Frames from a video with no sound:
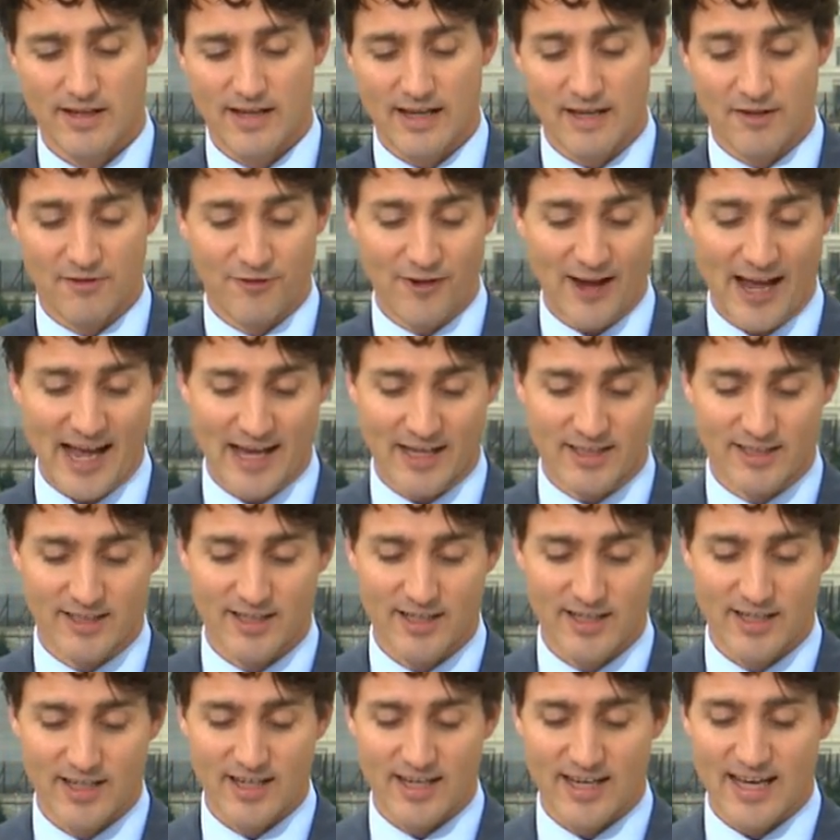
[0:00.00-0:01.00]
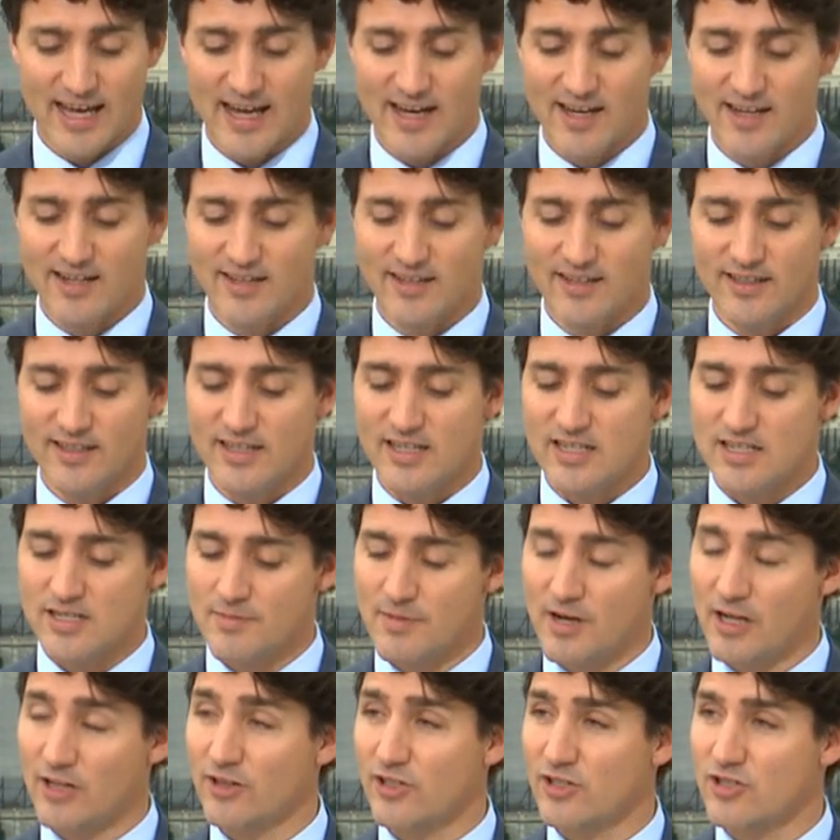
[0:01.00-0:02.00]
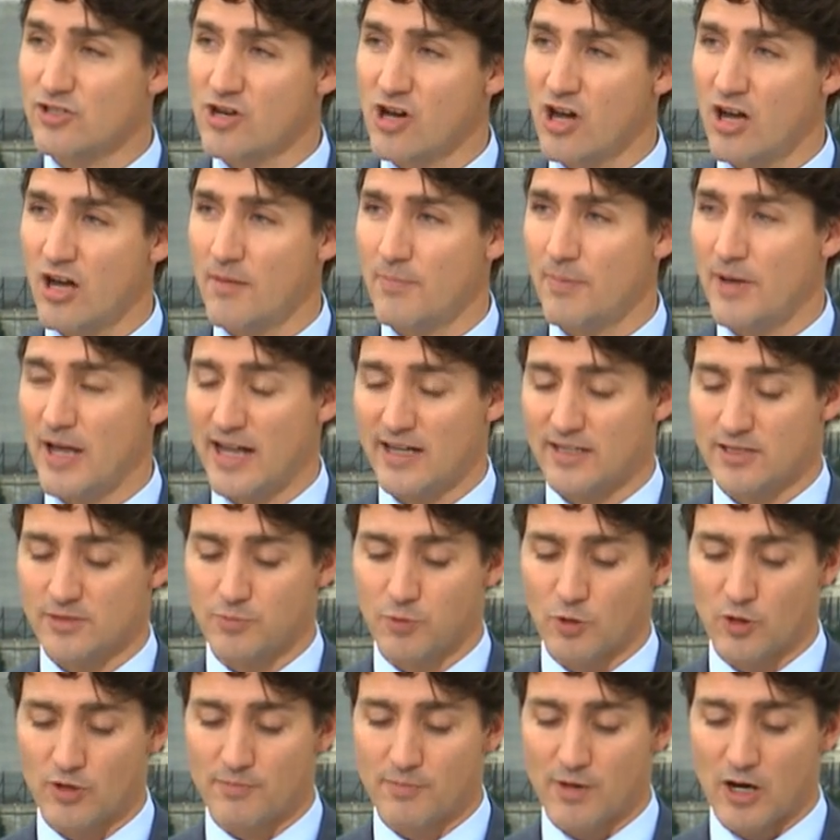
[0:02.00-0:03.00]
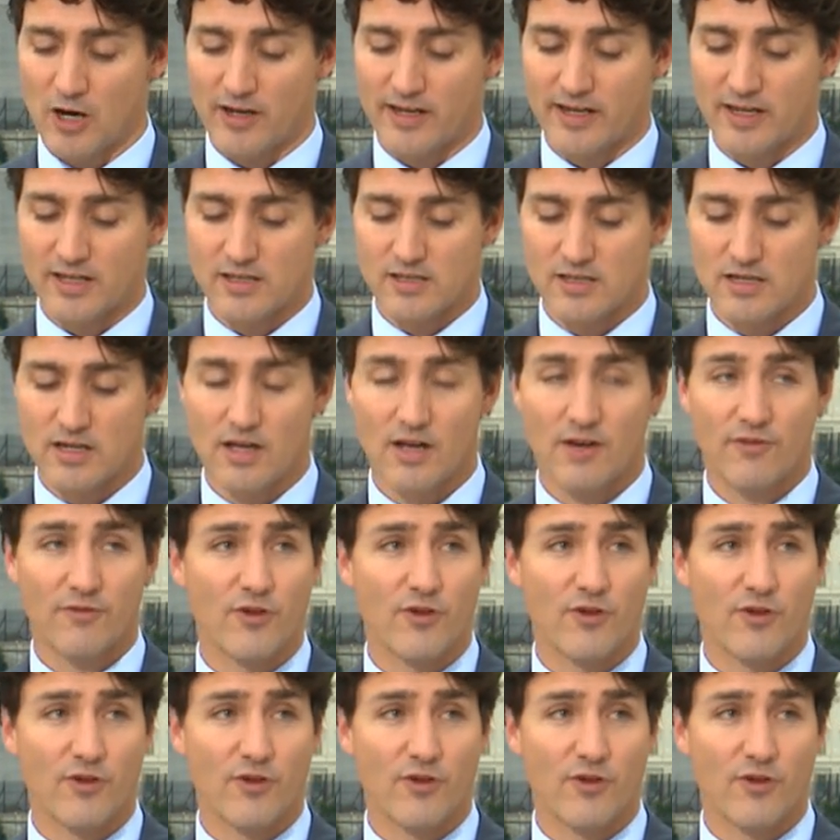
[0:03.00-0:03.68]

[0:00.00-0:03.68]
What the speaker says: In fact, Canada is among the top export markets